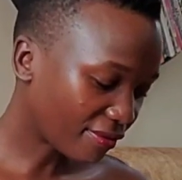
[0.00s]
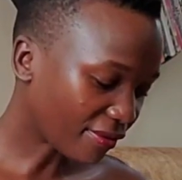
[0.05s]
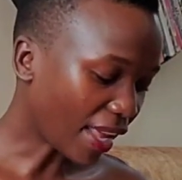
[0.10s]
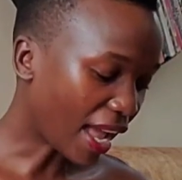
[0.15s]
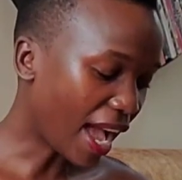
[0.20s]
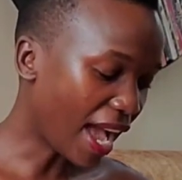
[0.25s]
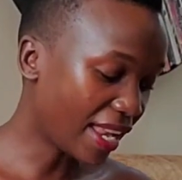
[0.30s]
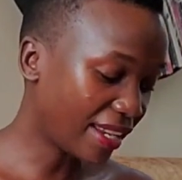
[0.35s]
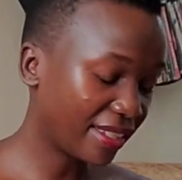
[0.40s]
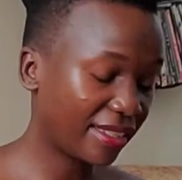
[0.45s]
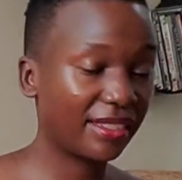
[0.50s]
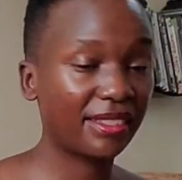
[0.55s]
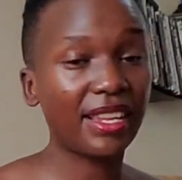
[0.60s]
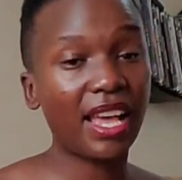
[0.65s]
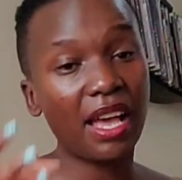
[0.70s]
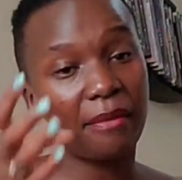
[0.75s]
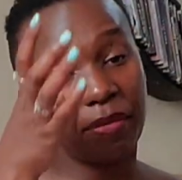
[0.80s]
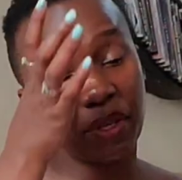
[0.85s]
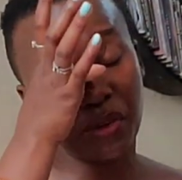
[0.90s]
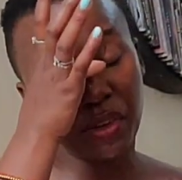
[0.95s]
And
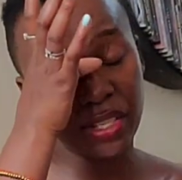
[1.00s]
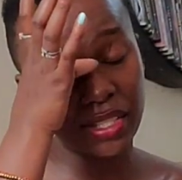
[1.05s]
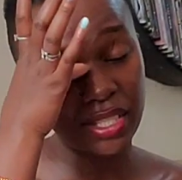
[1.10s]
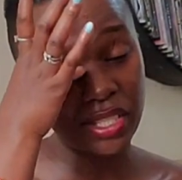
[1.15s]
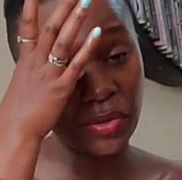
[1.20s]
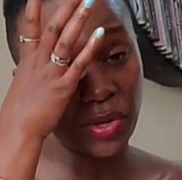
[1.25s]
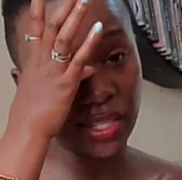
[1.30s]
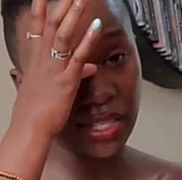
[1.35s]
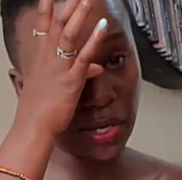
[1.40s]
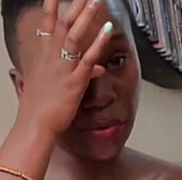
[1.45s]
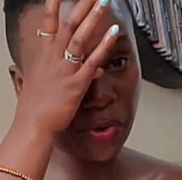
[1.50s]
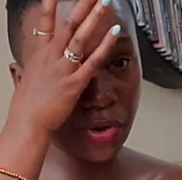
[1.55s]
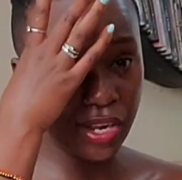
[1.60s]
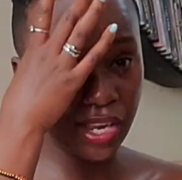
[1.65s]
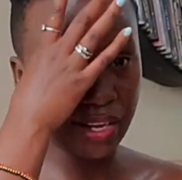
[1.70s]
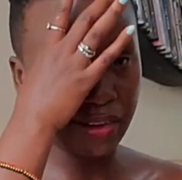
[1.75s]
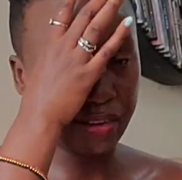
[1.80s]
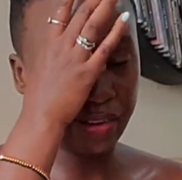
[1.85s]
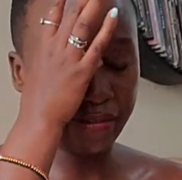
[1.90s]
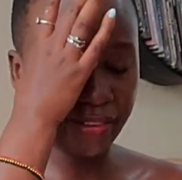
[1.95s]
because this was a walk
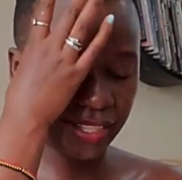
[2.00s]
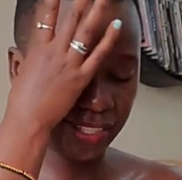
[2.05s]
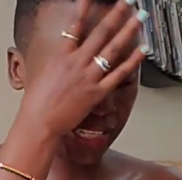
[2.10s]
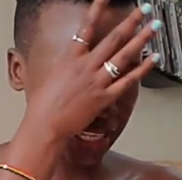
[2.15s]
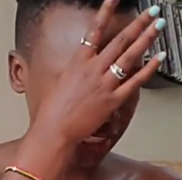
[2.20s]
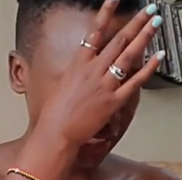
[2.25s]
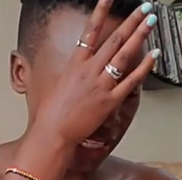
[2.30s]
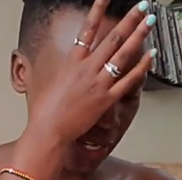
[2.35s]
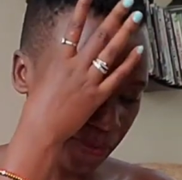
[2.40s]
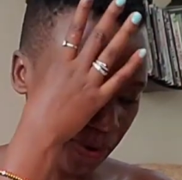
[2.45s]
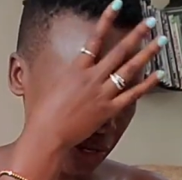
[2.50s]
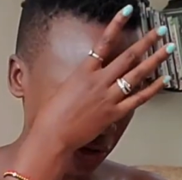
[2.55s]
in Riverside, someone